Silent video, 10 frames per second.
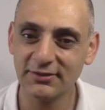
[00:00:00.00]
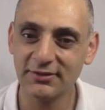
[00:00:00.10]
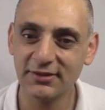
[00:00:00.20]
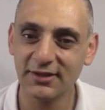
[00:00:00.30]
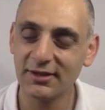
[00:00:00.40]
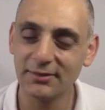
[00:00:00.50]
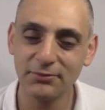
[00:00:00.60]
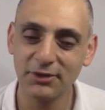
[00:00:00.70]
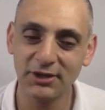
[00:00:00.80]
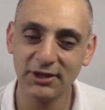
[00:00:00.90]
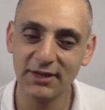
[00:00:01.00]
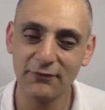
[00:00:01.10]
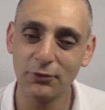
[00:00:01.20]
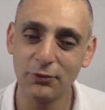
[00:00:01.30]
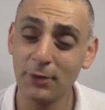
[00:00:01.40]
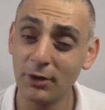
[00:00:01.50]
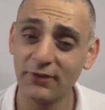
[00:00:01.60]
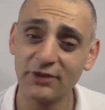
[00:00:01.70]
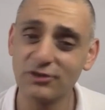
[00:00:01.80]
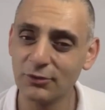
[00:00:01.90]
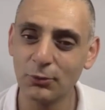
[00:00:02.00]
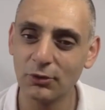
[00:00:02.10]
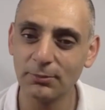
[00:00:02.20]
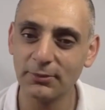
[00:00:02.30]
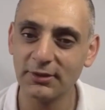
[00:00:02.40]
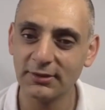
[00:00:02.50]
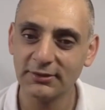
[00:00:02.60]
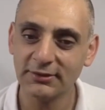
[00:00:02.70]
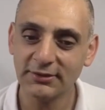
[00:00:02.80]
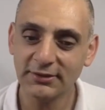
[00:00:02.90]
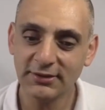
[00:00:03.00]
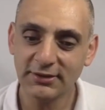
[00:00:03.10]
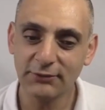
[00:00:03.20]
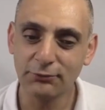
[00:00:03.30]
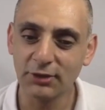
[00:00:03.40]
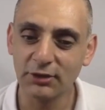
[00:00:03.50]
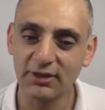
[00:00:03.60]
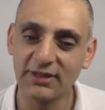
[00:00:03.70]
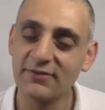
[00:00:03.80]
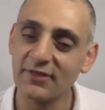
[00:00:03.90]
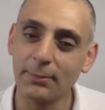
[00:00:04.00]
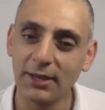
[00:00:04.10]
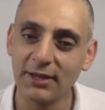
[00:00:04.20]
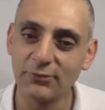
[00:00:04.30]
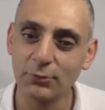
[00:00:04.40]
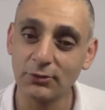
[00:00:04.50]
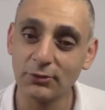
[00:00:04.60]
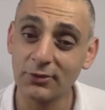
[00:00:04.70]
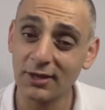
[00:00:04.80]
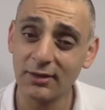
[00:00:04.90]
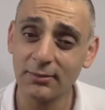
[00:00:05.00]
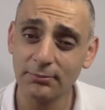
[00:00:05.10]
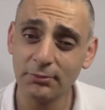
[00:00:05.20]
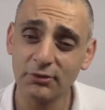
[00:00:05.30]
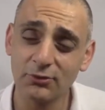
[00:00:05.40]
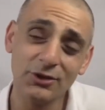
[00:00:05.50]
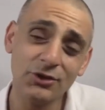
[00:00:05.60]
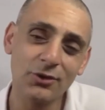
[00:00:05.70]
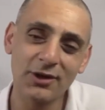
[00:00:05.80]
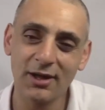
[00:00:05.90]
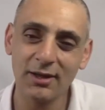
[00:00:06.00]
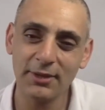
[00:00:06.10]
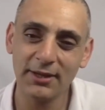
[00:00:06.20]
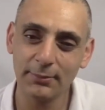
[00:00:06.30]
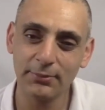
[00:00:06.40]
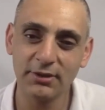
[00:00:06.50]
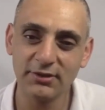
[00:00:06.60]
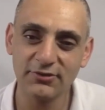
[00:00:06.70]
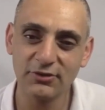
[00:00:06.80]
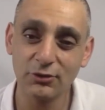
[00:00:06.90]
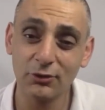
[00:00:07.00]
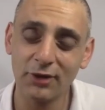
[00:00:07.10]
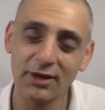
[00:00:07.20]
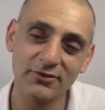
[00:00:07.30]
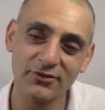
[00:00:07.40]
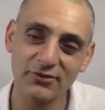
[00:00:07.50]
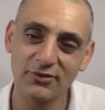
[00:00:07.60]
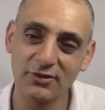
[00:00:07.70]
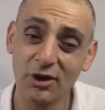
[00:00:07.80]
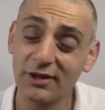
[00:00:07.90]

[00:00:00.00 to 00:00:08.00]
You know, you can have all the motivation in the world, but you really got to get to that place where you're calm, because when you're calm and at peace, your greatest